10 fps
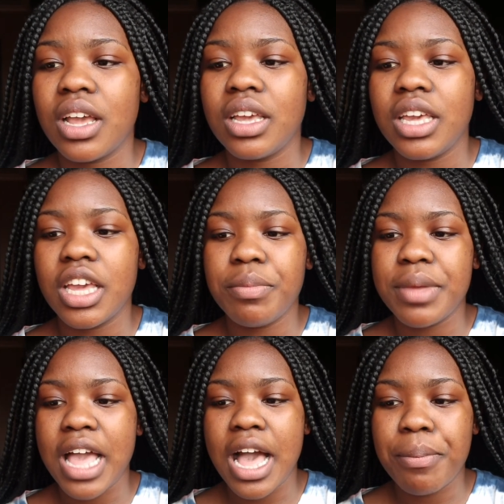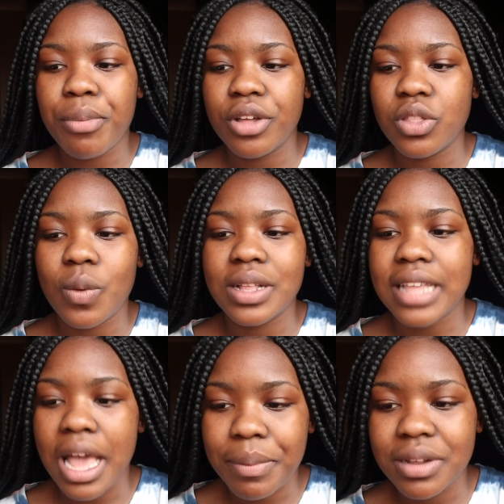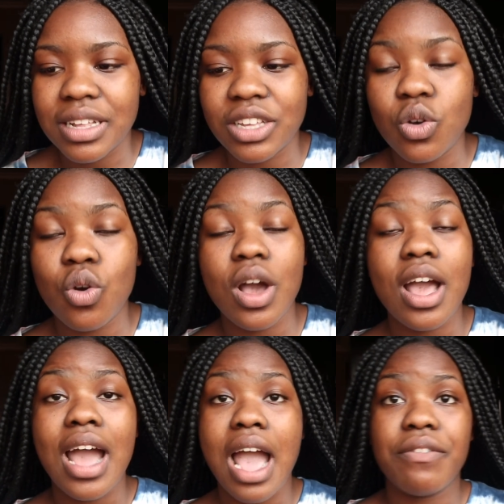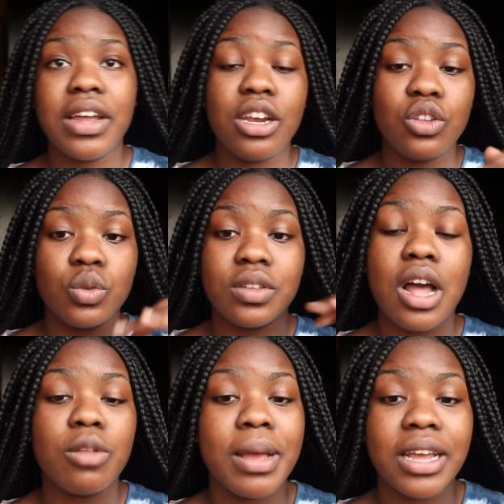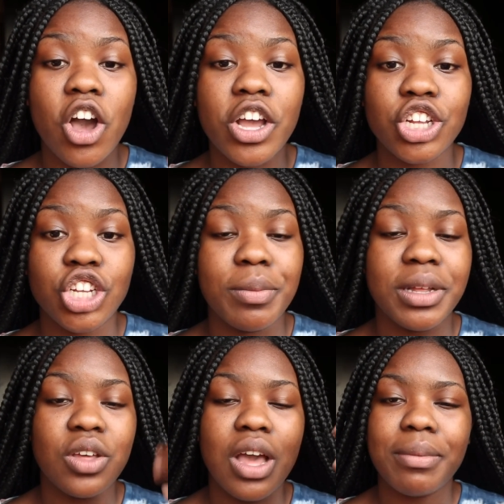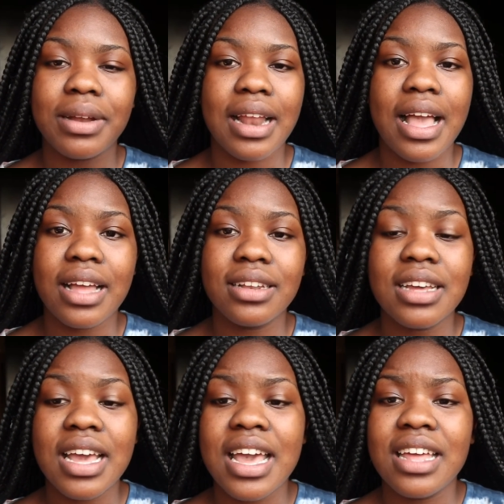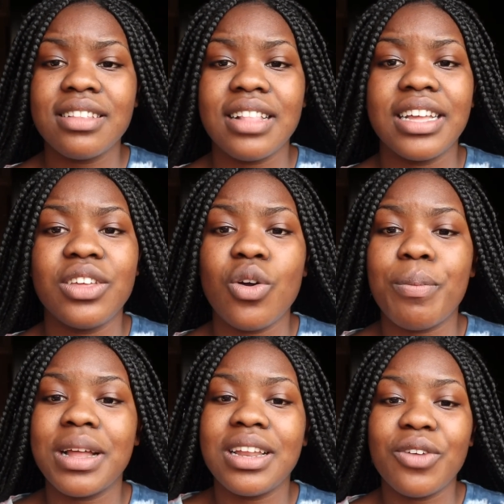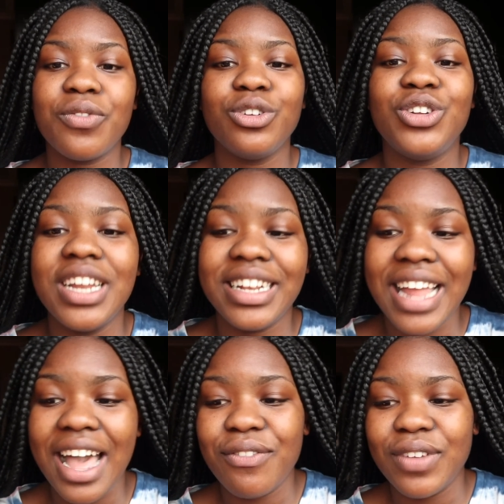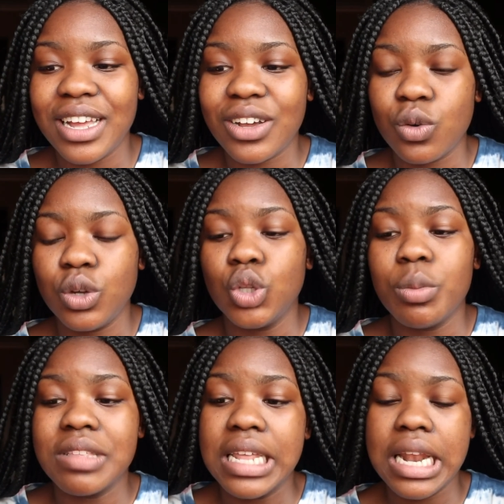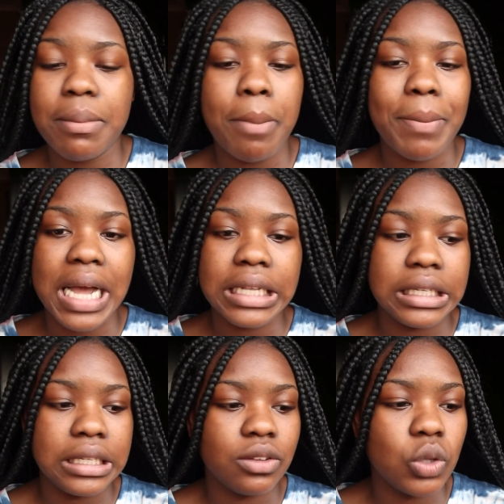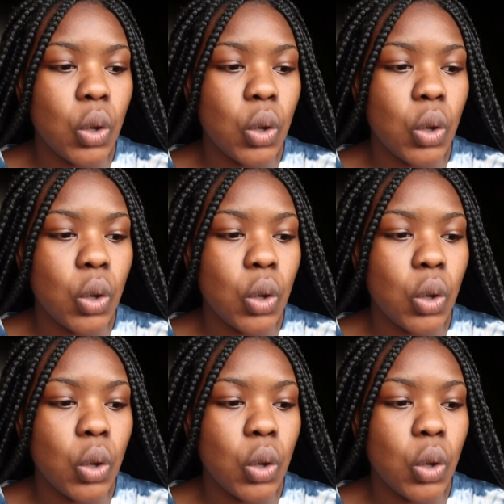He hit me up on the WhatsApp. He's like, yo, I finally sorted out my car issue. I'm like, yeah, I'm glad. He's like, yo, but unfortunately, I feel like Unito Bazani and I'm a party.